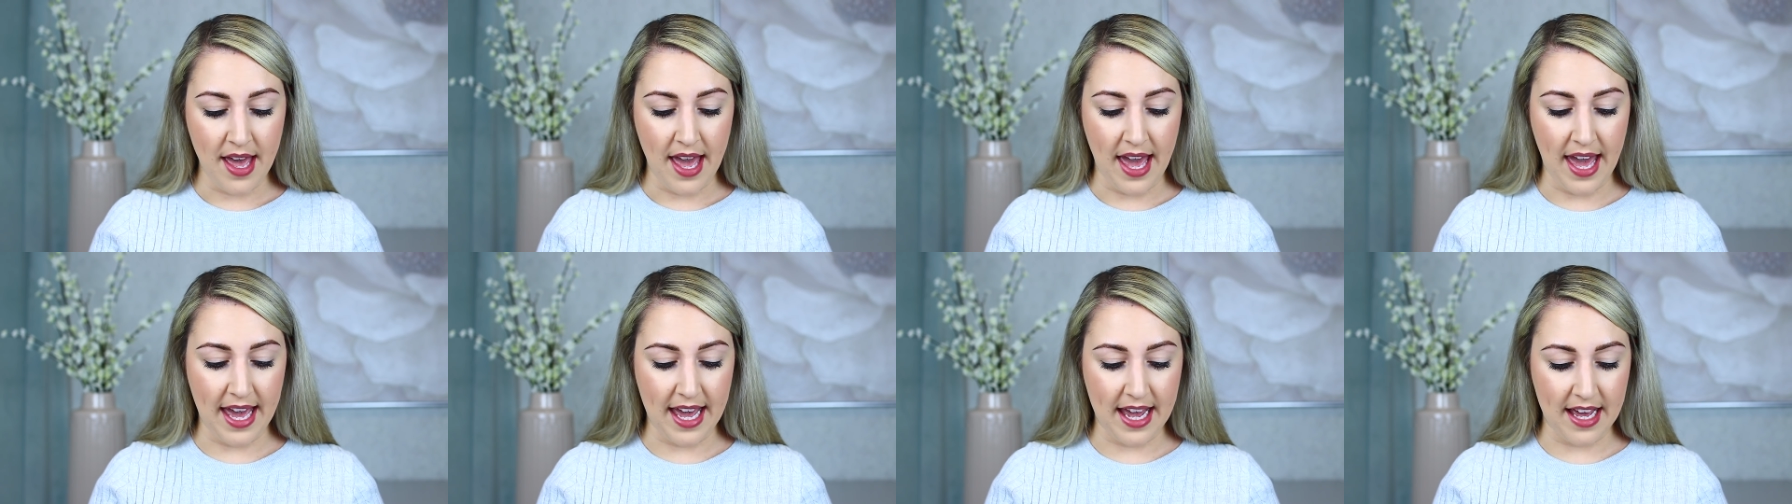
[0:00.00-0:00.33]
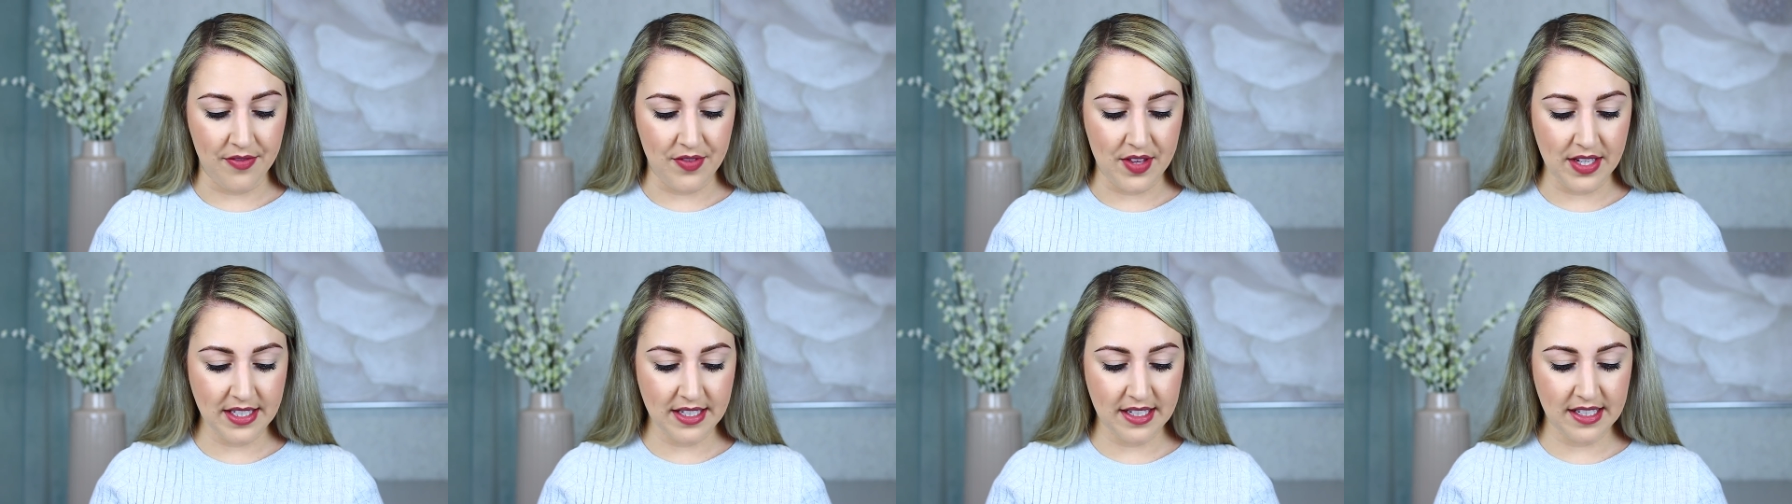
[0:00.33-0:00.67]

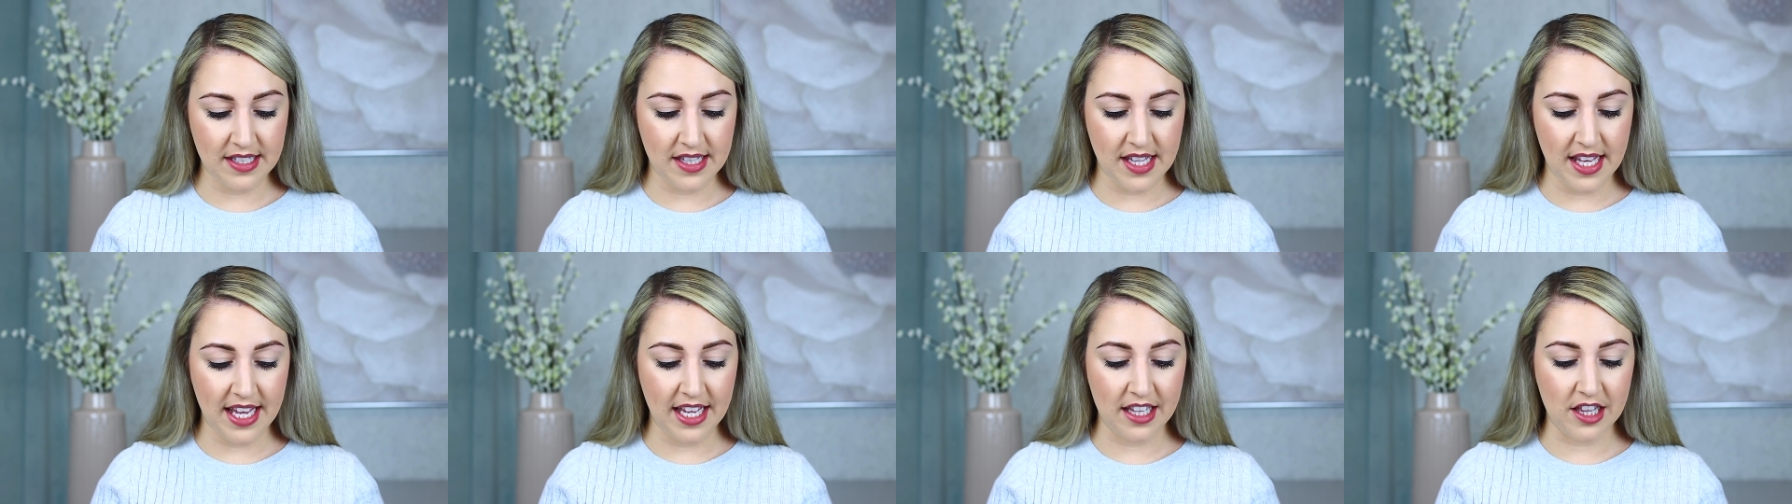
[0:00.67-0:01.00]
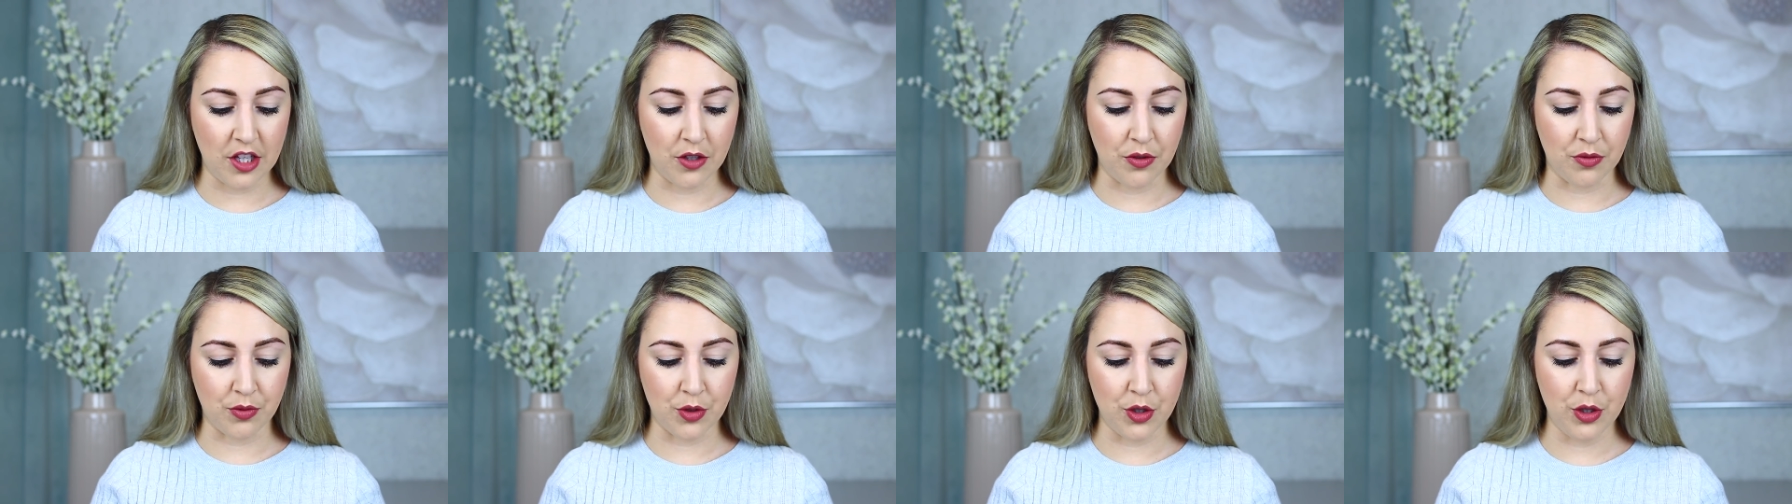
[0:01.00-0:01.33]
and this is the
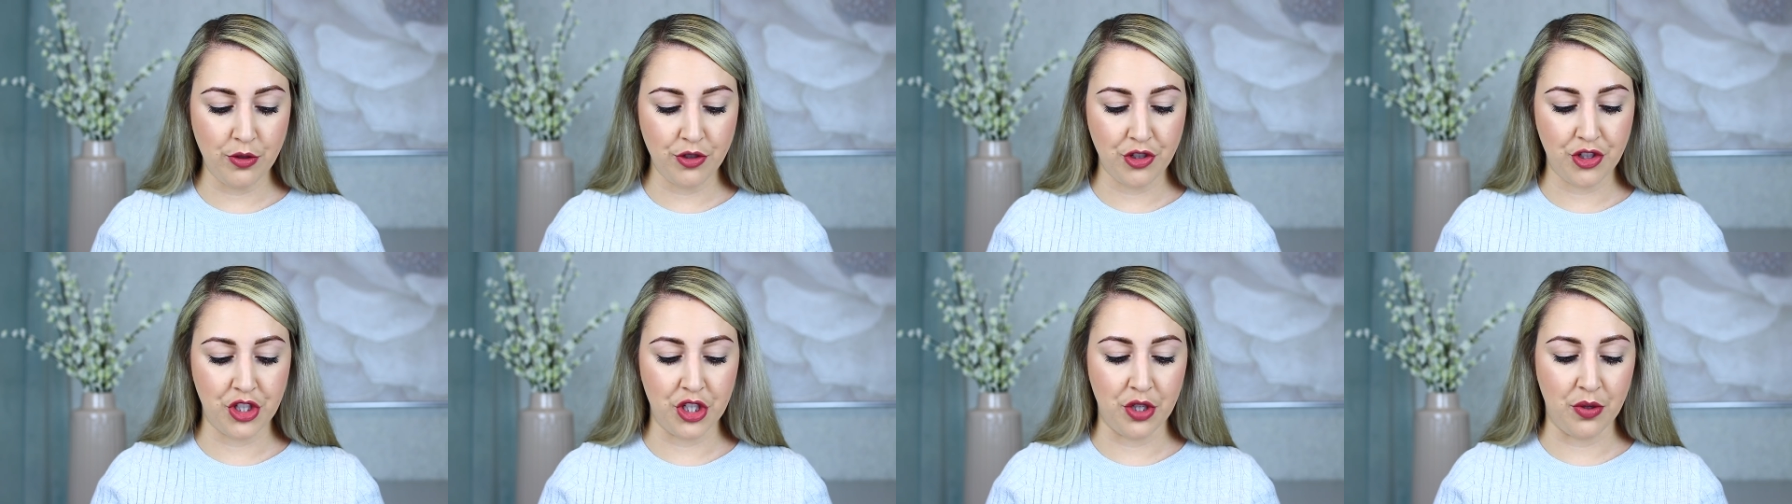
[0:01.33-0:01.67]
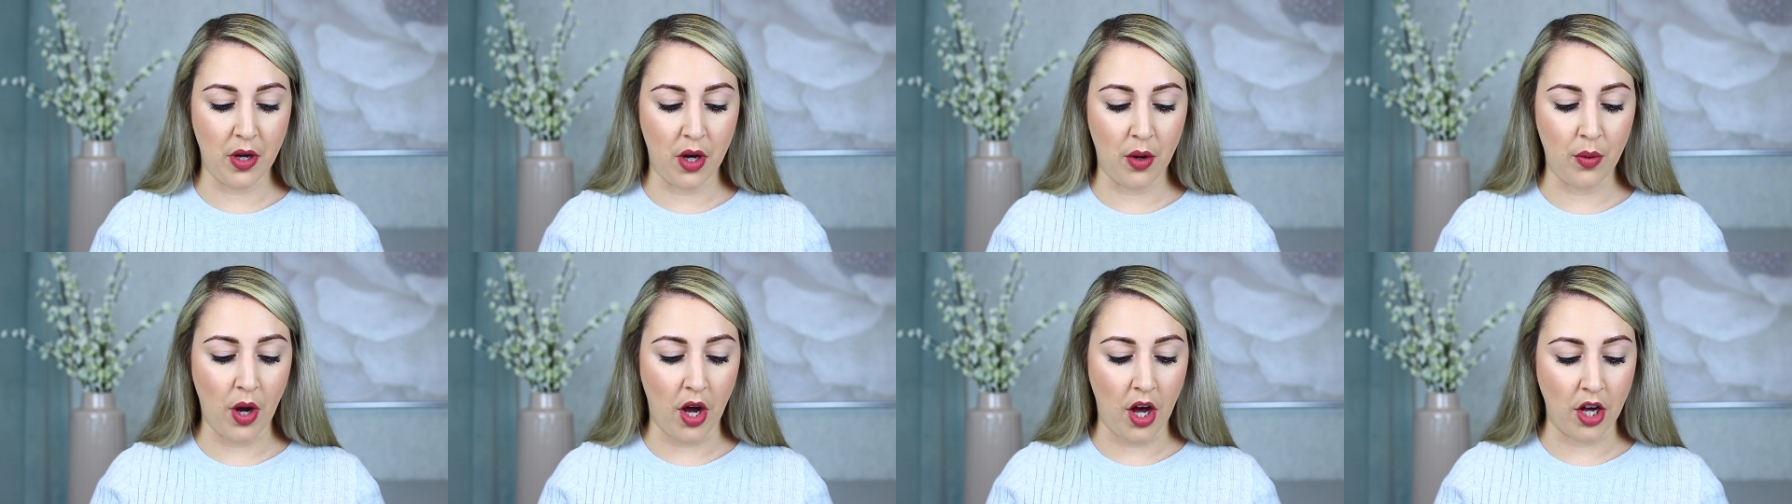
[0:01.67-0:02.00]
Le Rouge
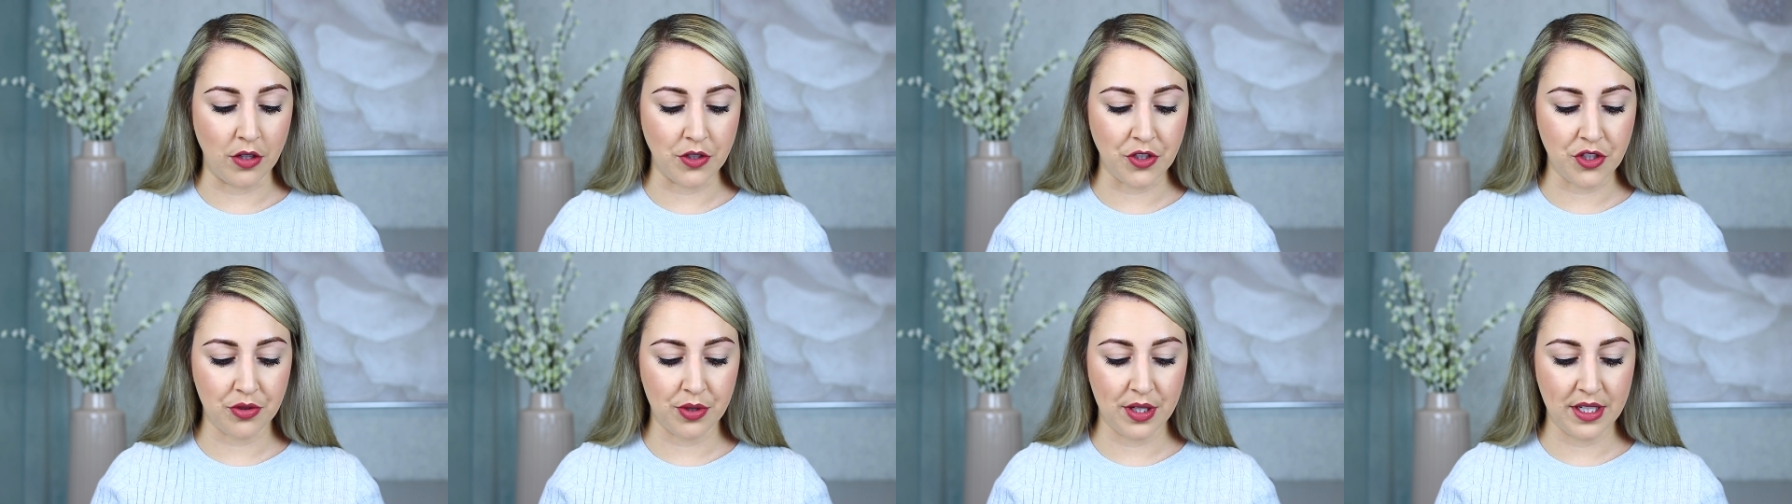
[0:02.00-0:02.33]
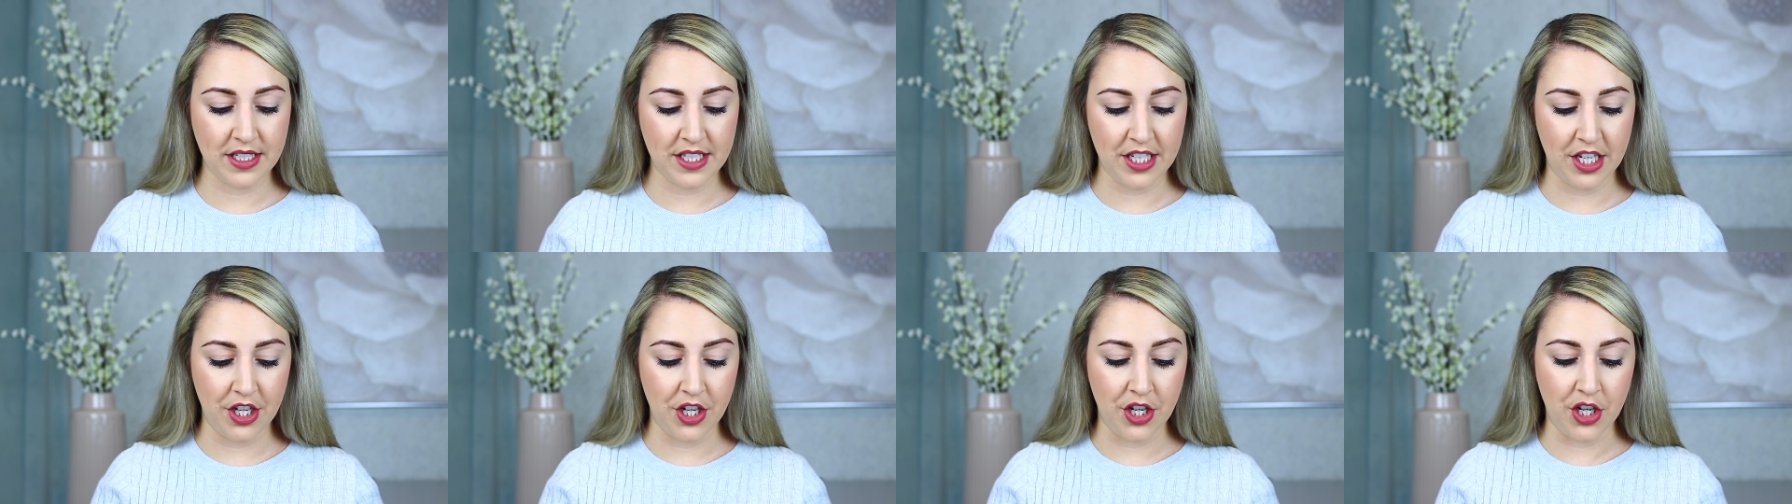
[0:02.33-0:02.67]
Duo Ultra
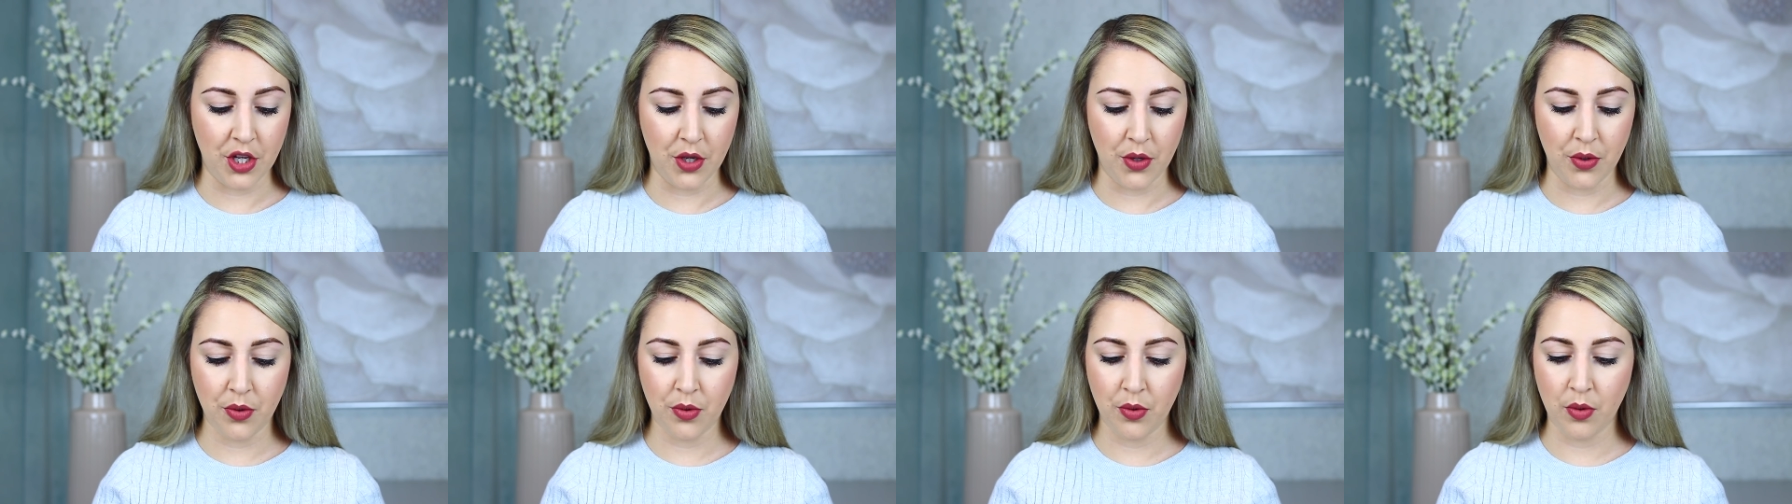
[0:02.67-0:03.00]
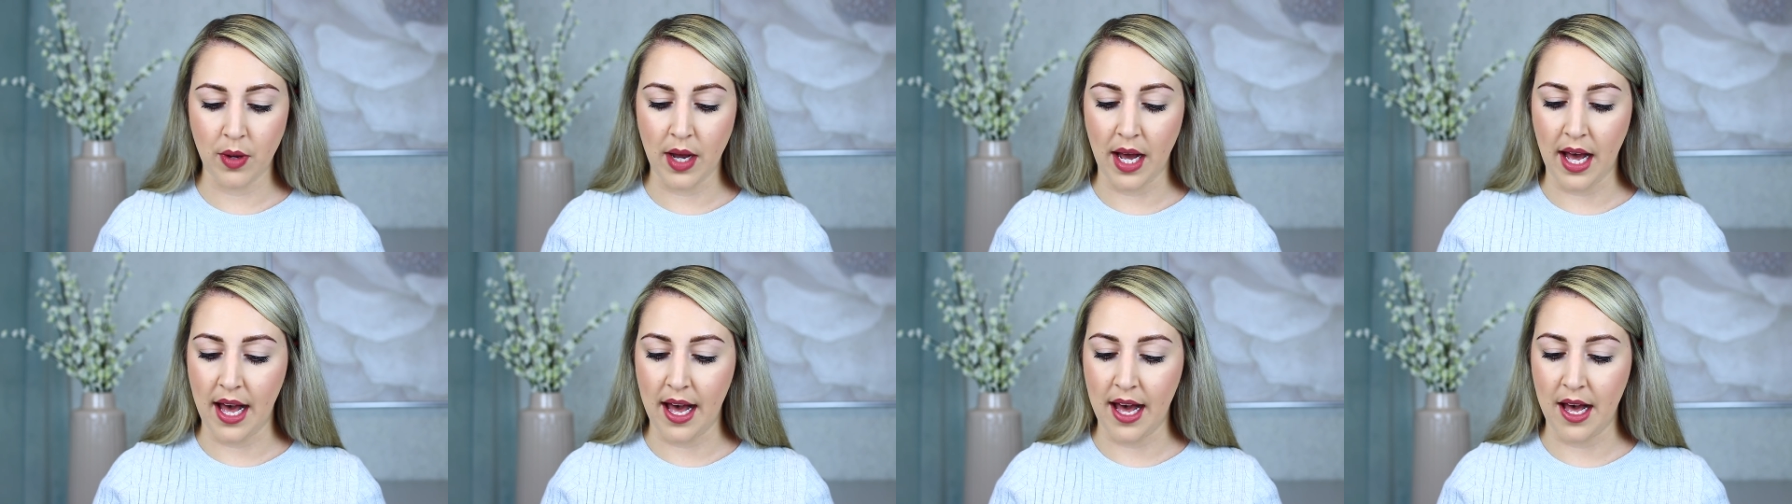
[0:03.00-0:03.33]

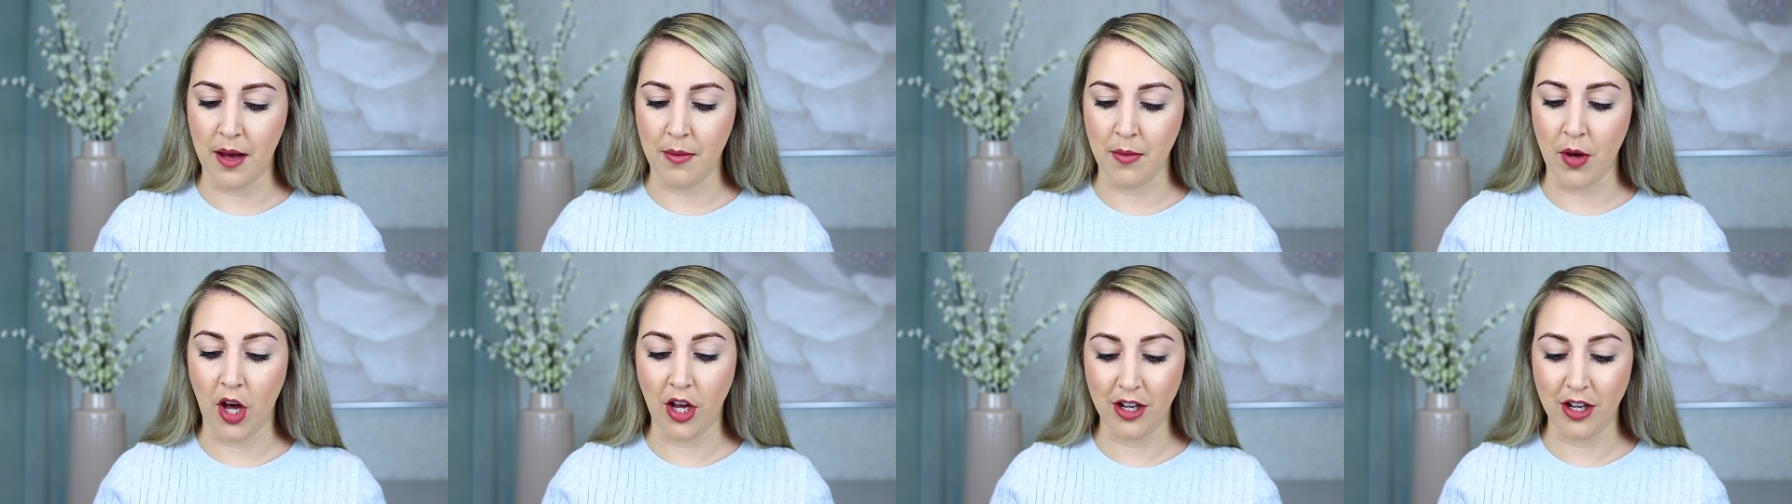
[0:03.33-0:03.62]
Tenue um,